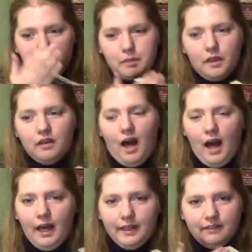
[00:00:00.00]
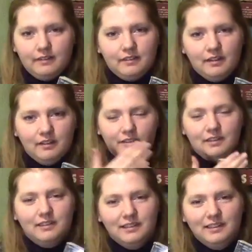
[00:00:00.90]
The lies.
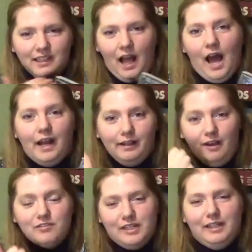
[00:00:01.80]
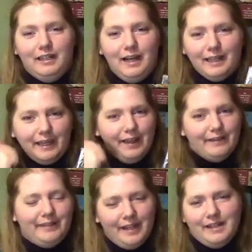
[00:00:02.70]
And I loved it. And I
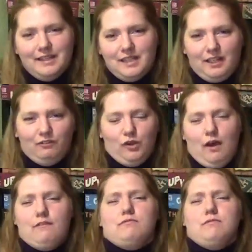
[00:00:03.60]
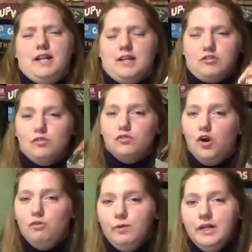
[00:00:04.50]
can't say anything if you haven't read it, so
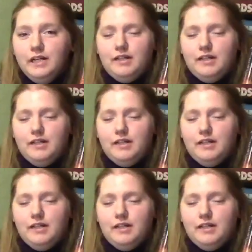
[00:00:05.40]
go read